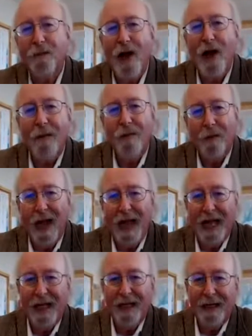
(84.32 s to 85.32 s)
problem I
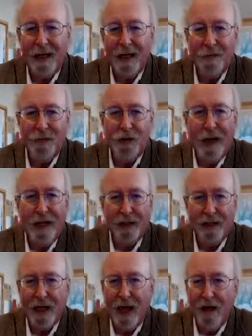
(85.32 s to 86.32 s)
ended up trying
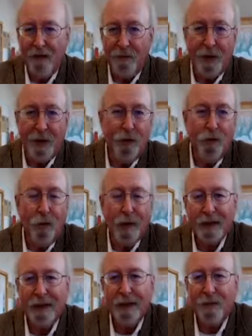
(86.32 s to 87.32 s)
to solve, but it
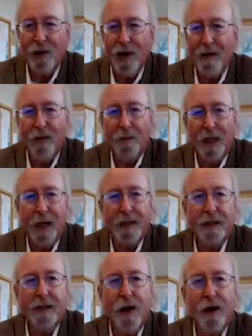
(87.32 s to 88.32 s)
wasn't the problem that I
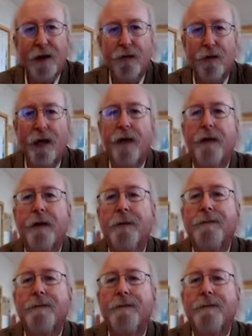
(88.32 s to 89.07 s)
started with.